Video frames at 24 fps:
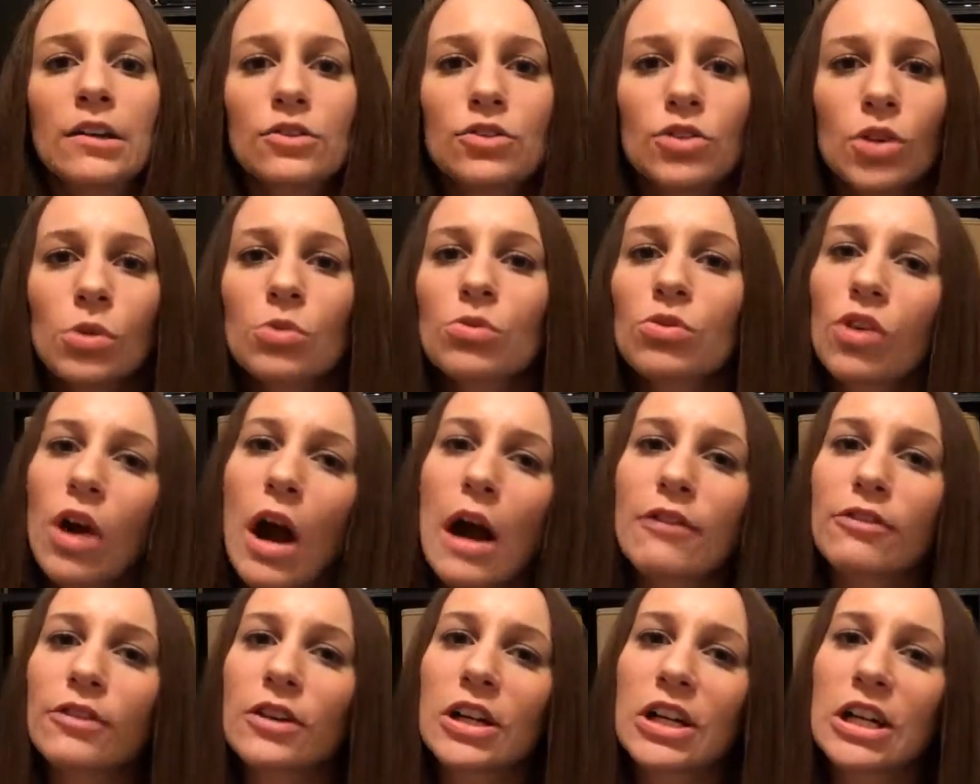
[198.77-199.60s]
Joan
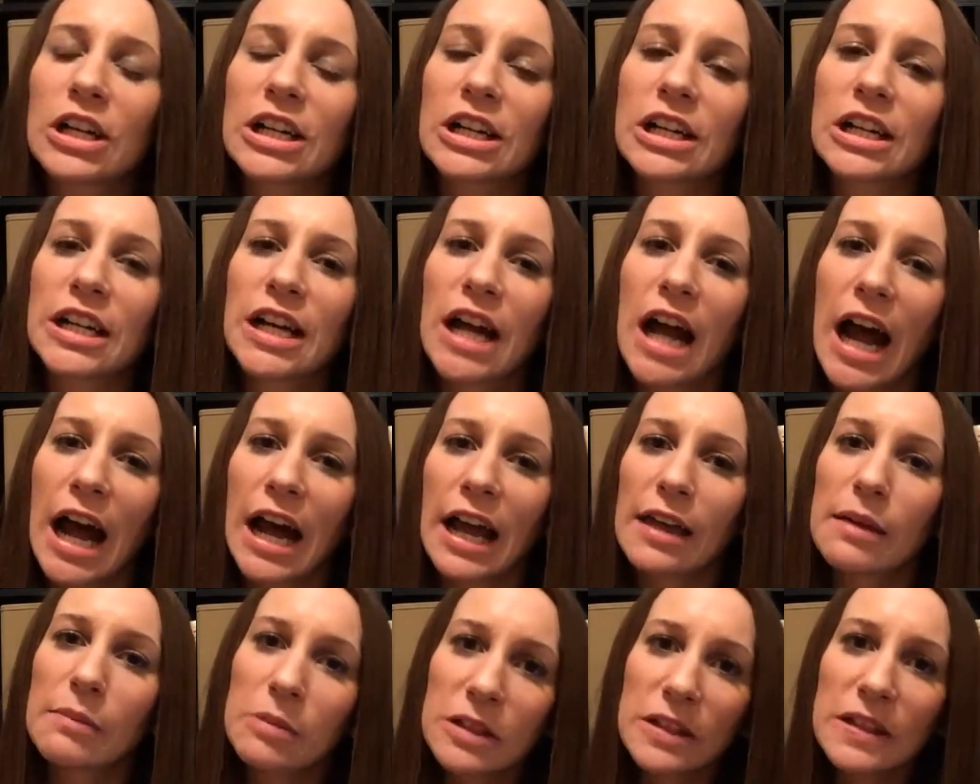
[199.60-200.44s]
Crawford,
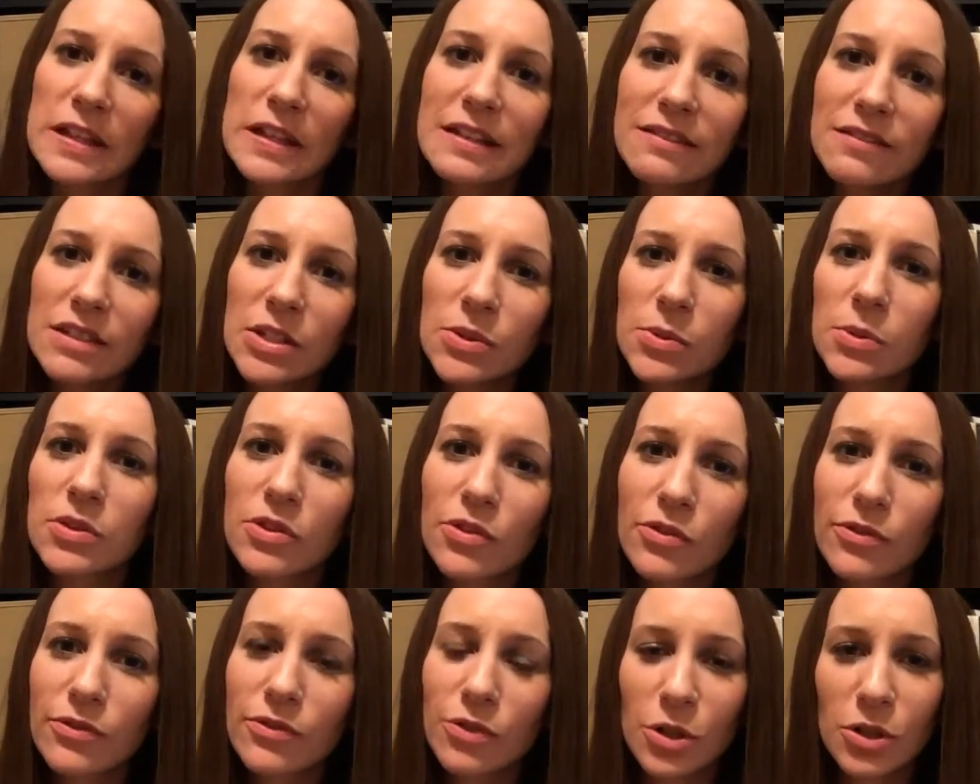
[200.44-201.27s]
I believe this was
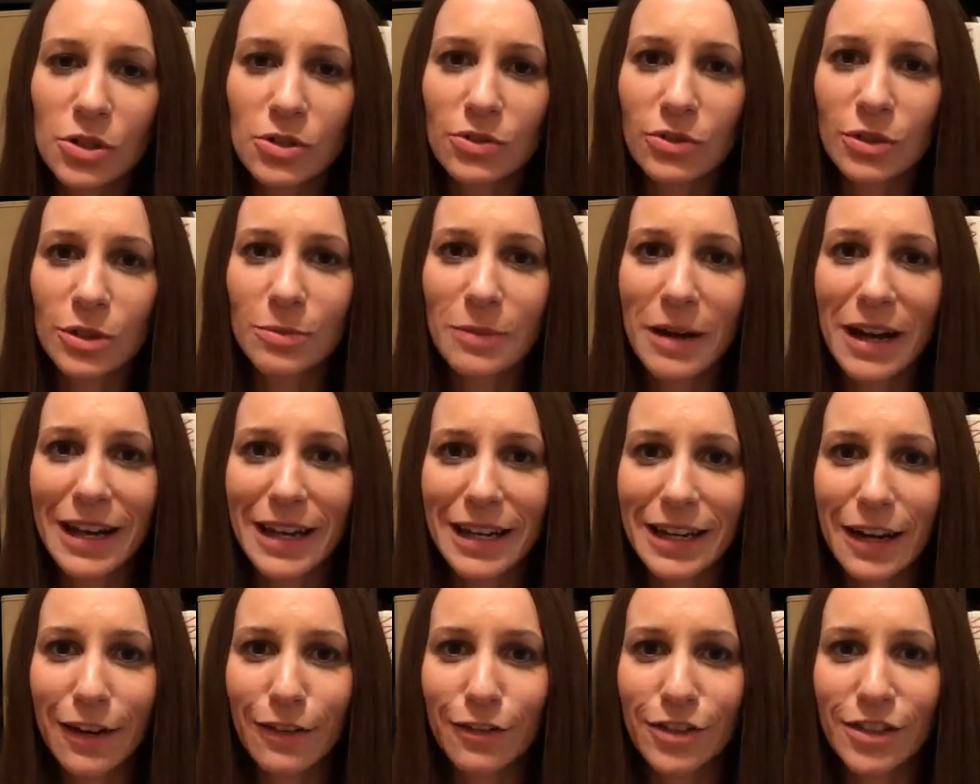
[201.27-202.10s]
the first film I
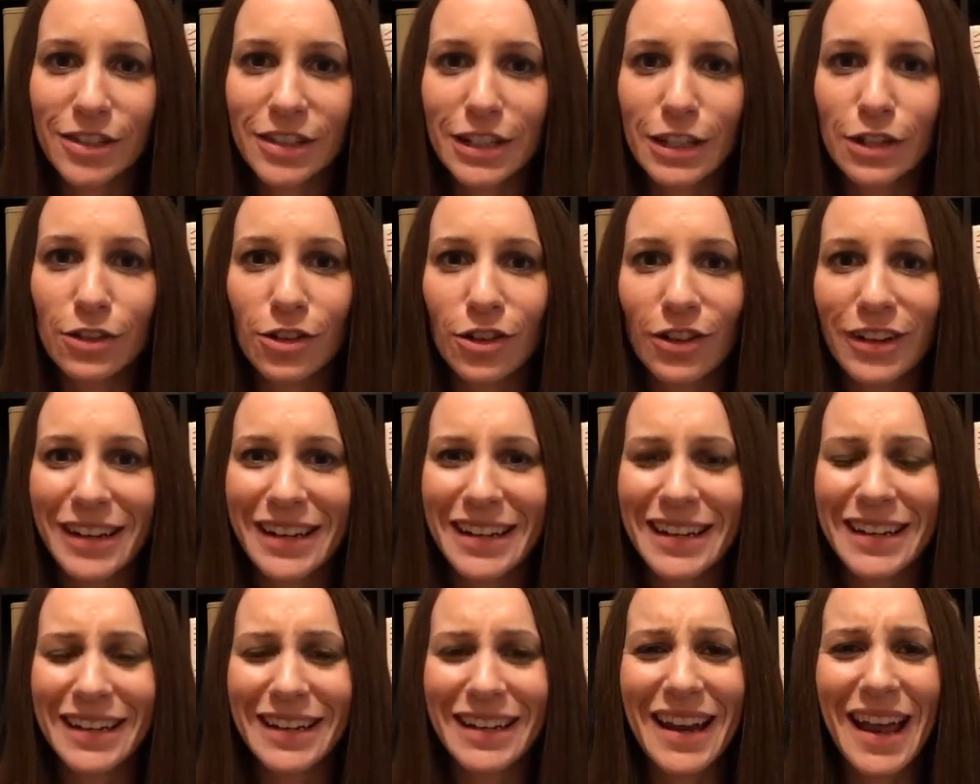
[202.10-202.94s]
had ever seen her
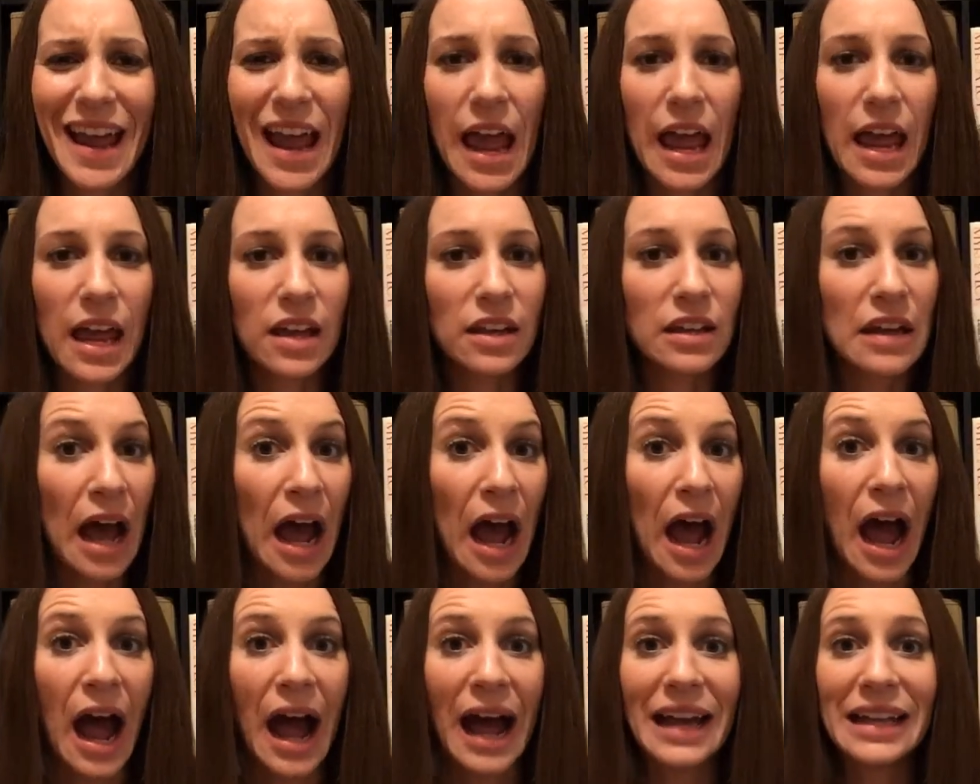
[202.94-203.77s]
in, and
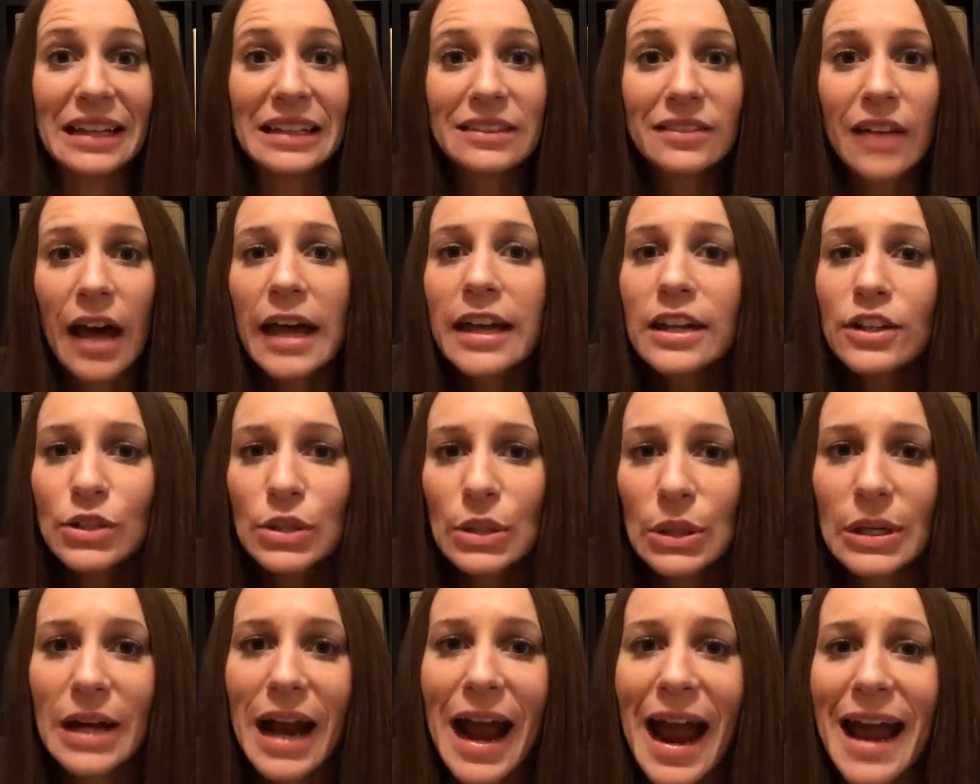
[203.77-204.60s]
I
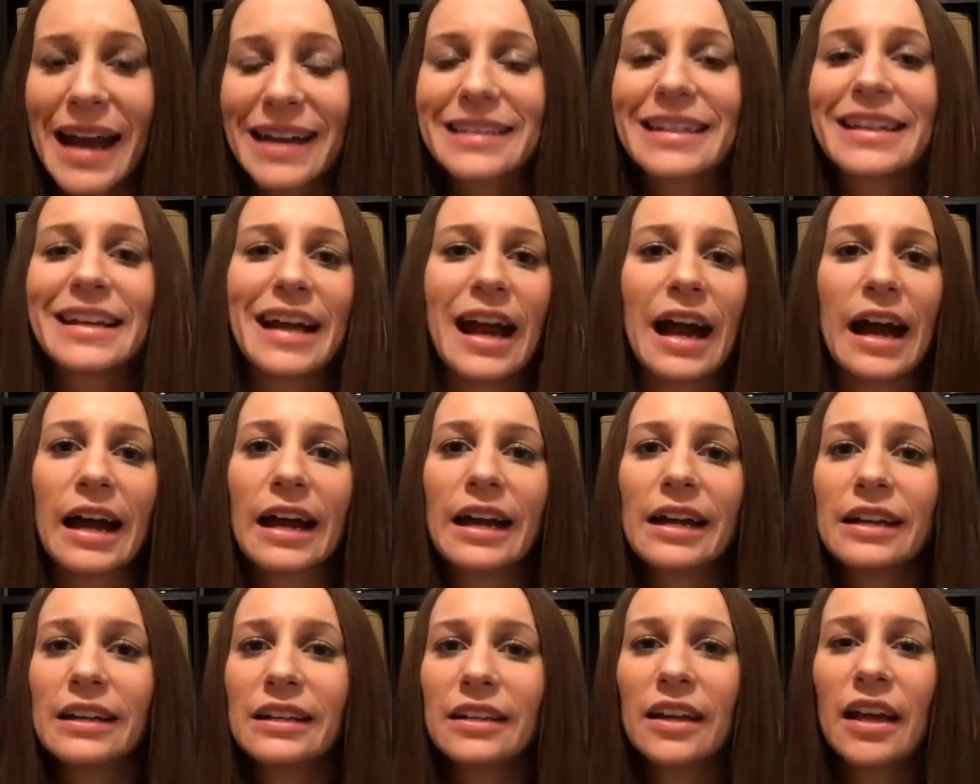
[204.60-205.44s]
liked her acting.
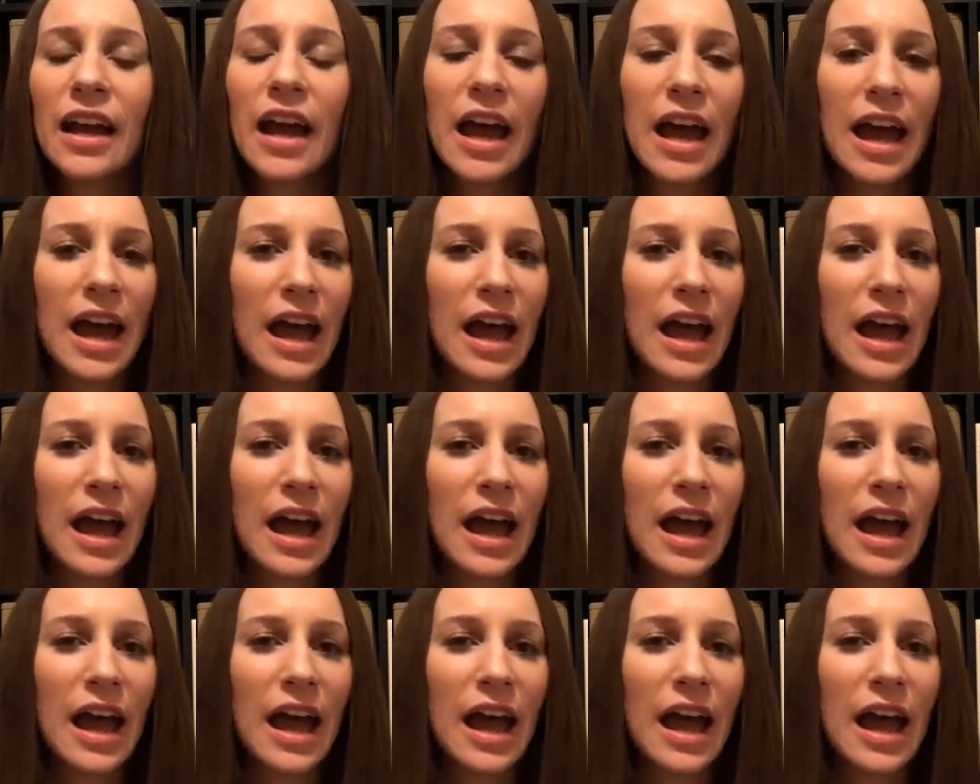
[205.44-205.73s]
I